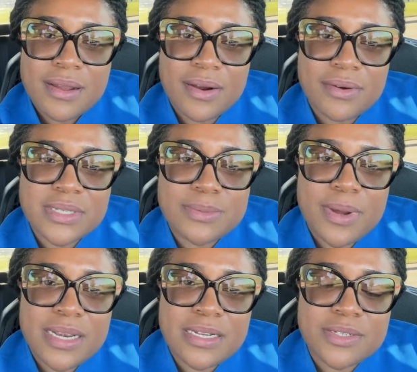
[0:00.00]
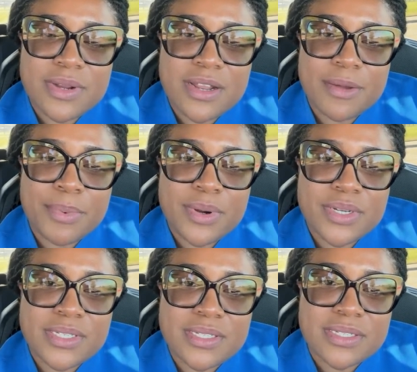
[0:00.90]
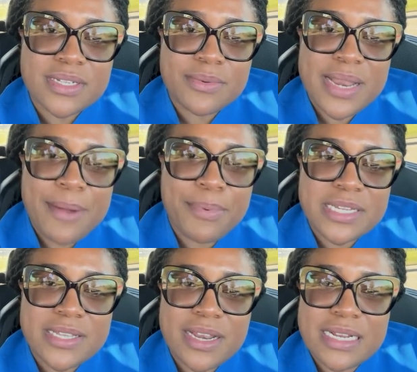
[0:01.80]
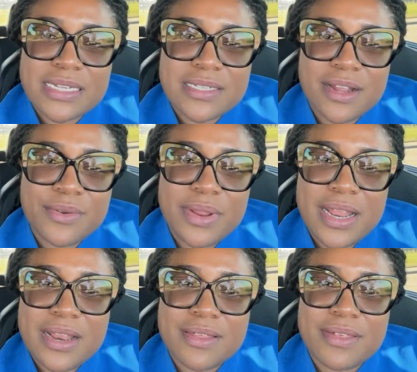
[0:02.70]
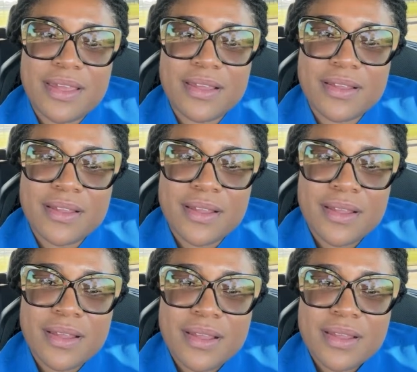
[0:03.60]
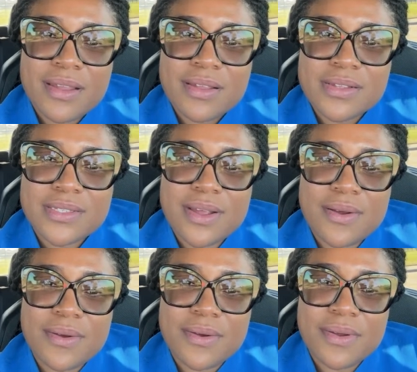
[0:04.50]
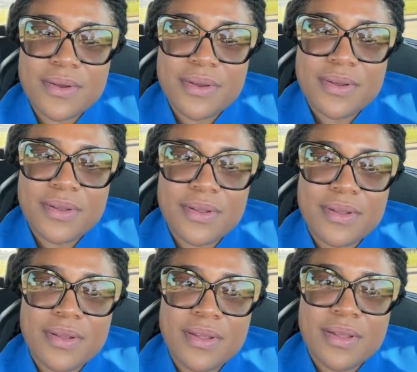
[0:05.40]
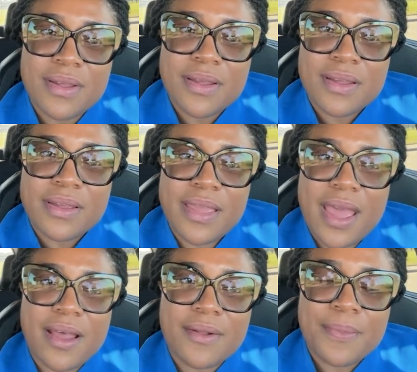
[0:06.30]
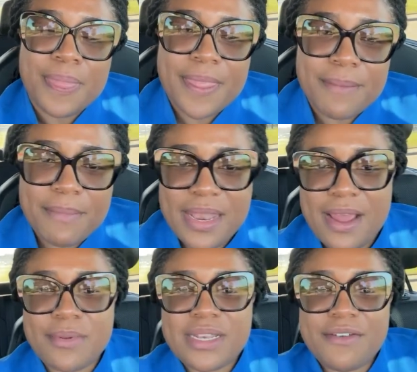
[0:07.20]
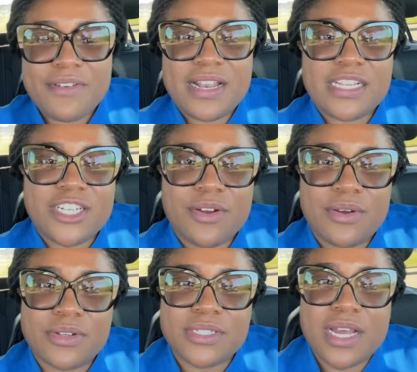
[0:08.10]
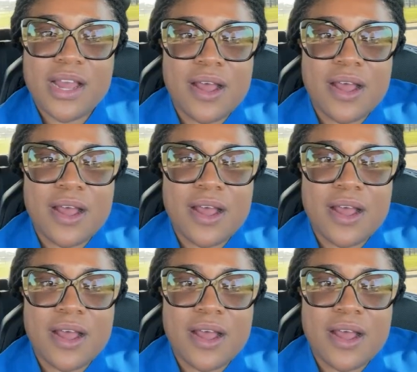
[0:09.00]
or responding to another person's. Because when I press on it, it's not doing anything. So, yeah. But I will definitely check out